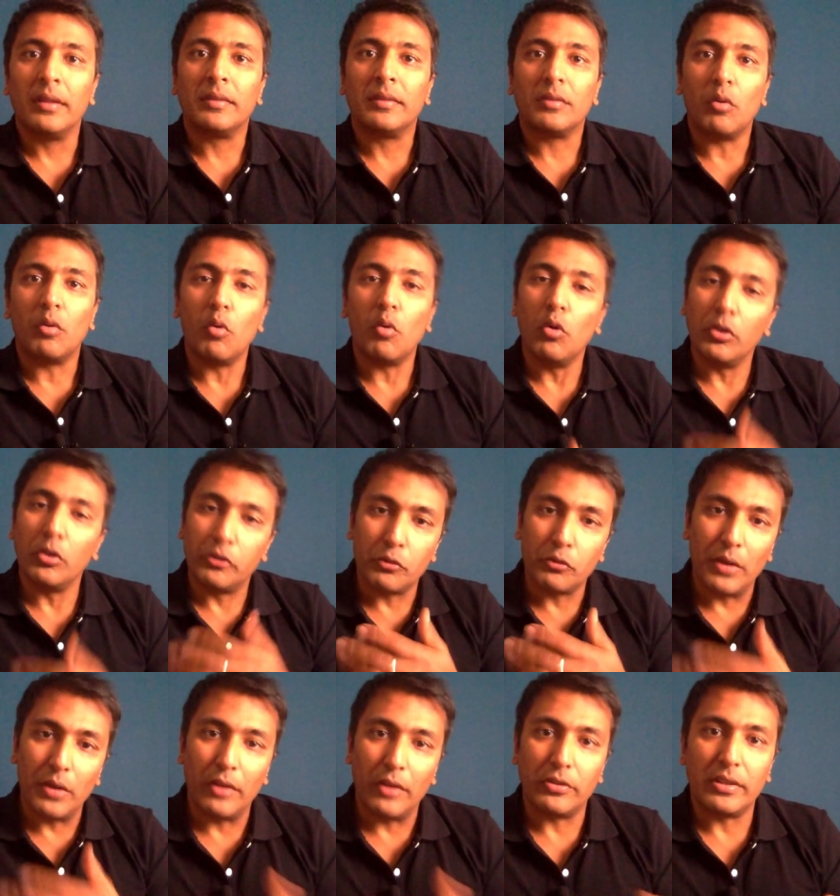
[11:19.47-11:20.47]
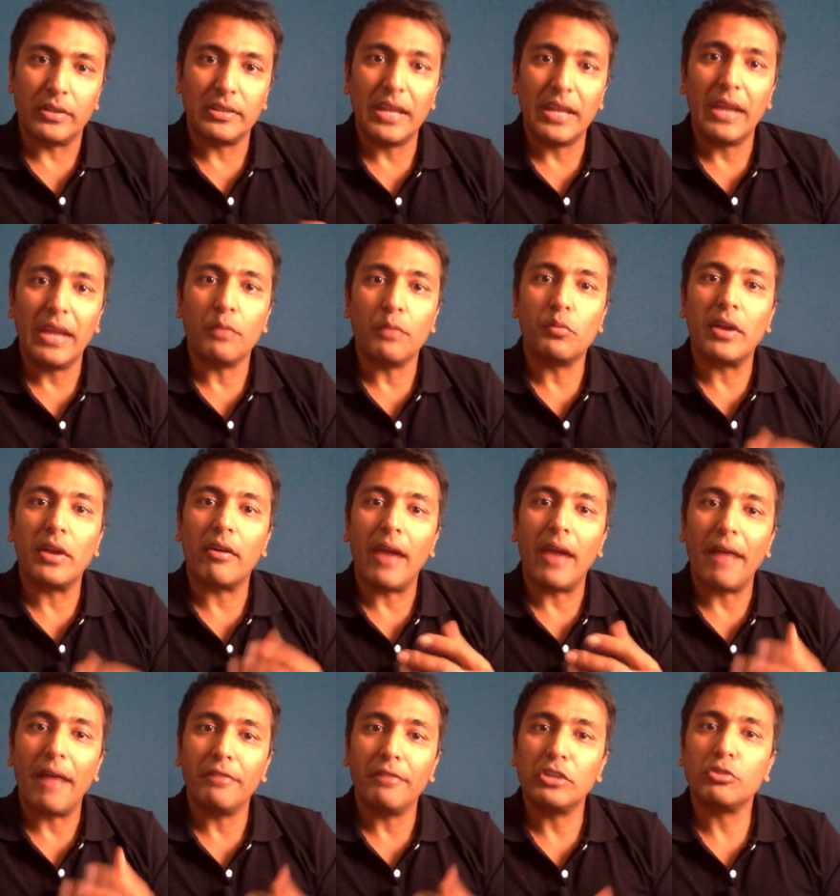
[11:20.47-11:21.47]
all throughout the day, we are
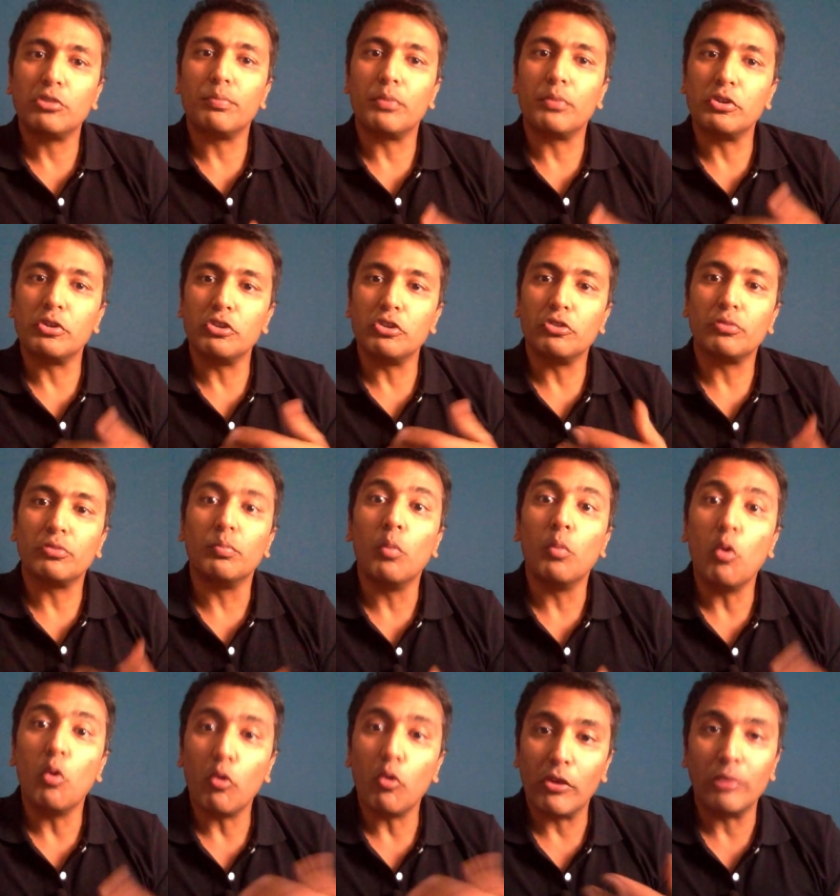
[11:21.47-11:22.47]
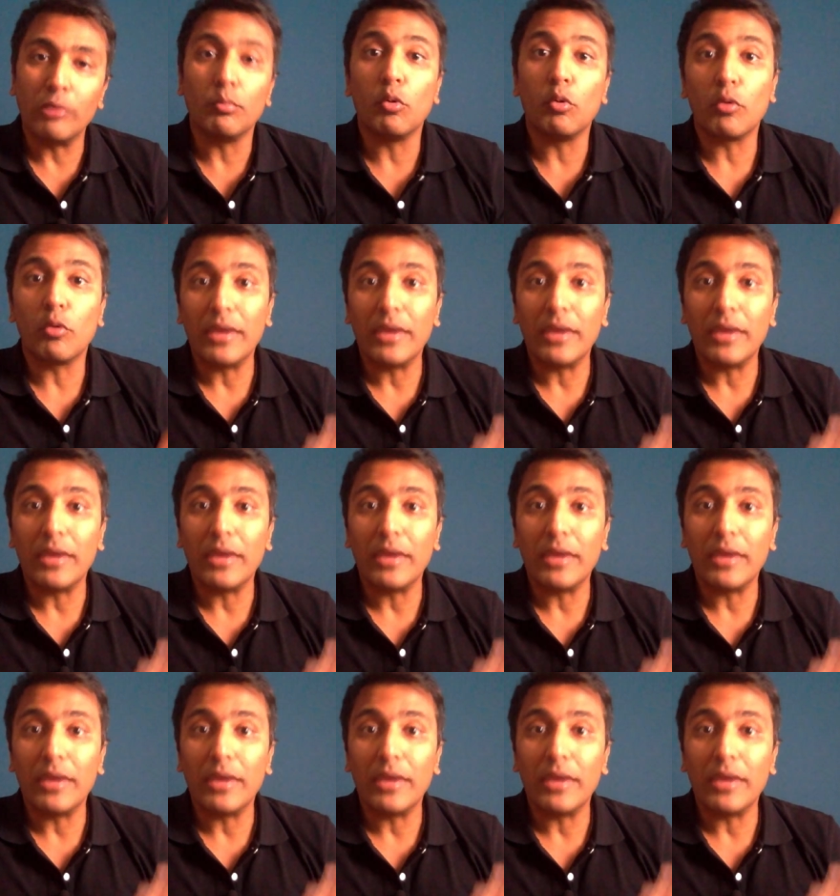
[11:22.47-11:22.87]
having to produce more and more